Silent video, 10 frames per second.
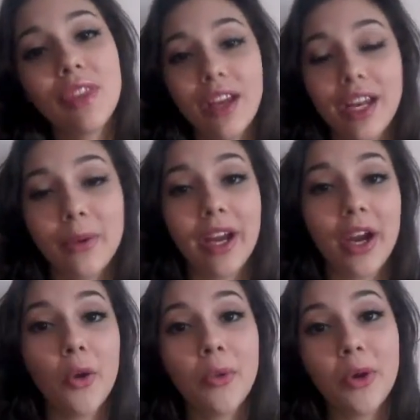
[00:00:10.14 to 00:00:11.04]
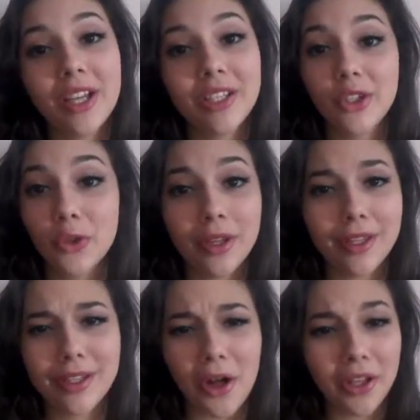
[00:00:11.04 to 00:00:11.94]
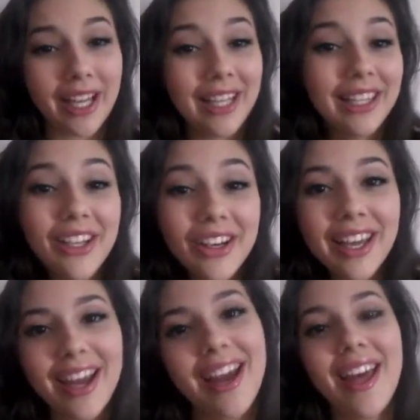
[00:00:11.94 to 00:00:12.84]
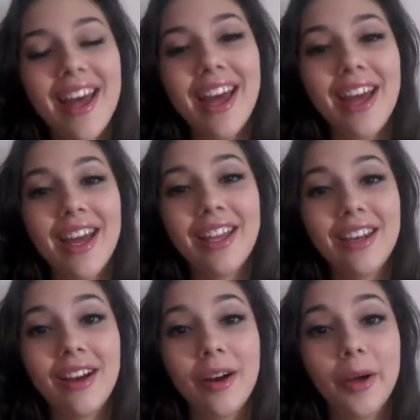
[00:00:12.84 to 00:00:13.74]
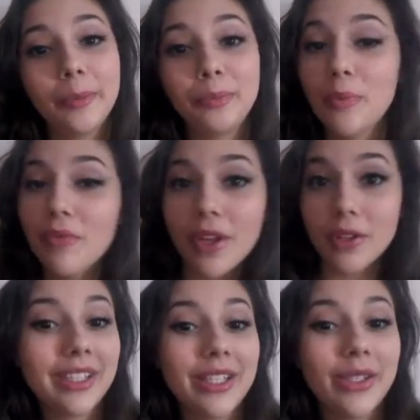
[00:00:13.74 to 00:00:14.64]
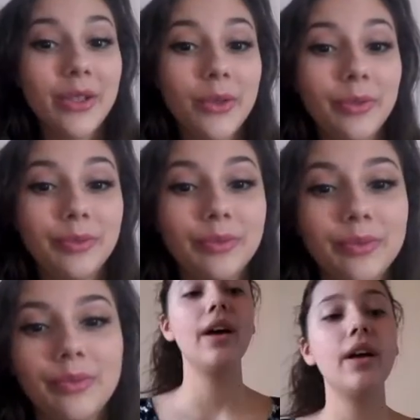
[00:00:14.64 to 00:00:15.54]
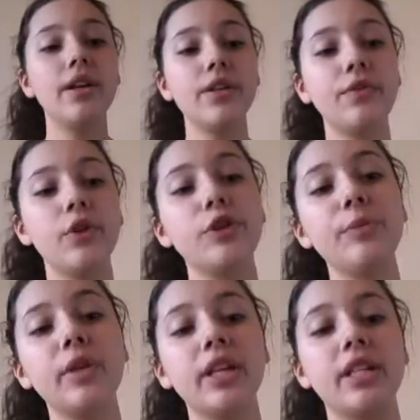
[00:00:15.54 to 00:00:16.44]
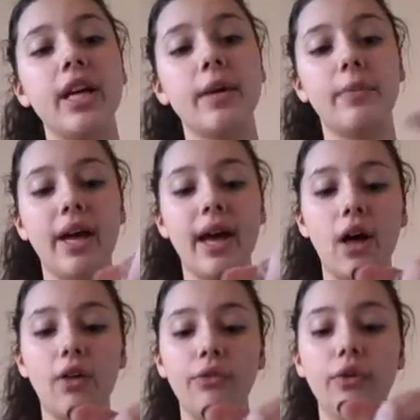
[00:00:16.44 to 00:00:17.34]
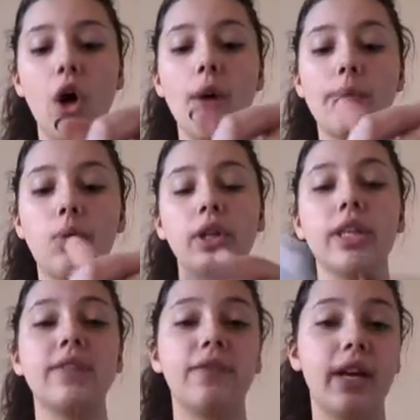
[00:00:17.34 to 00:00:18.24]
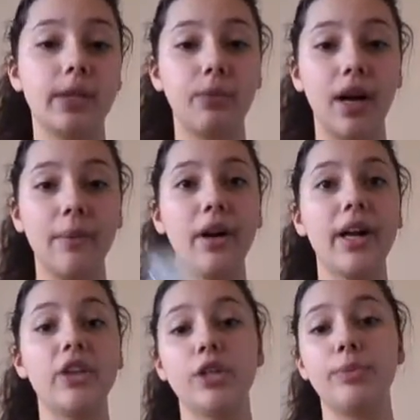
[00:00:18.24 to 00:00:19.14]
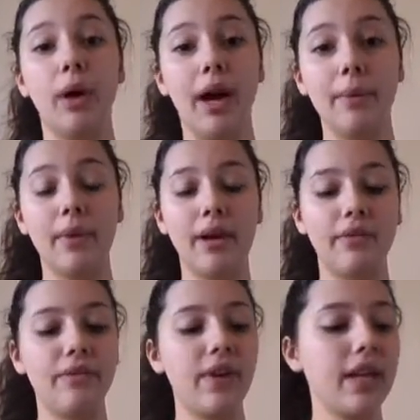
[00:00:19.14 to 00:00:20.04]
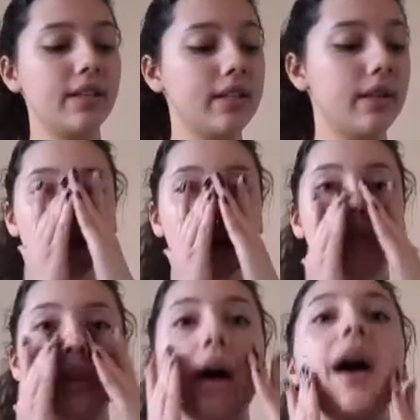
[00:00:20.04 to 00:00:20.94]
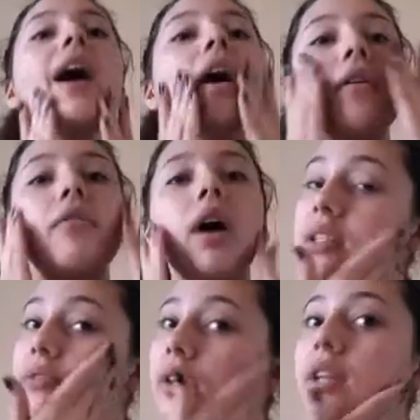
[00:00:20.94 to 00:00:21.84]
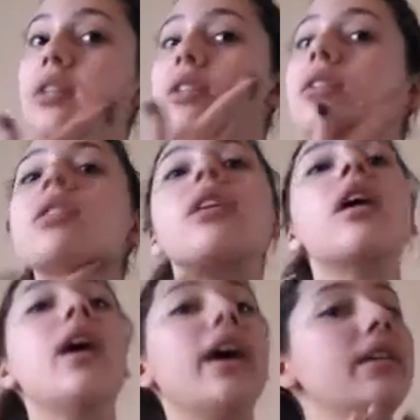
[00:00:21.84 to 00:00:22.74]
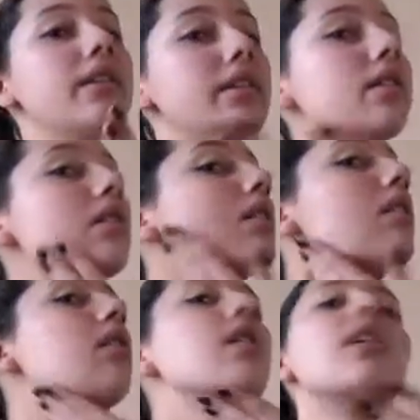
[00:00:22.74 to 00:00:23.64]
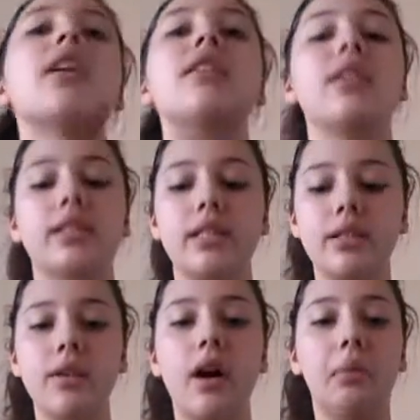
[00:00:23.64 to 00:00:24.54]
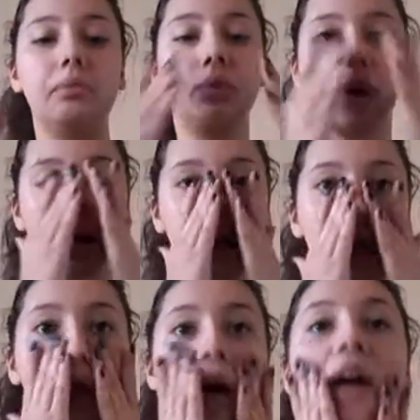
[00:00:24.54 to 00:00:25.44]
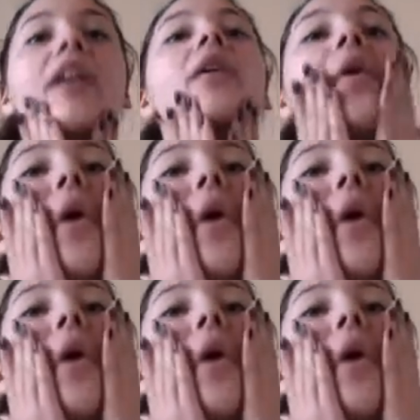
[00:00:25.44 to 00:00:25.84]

Anyway, I hope you guys enjoy this holiday look and see you soon. So first I'm going to take my e.l.f. Poreless Face Primer and just prime my face. I know that they have different kinds in this primer line.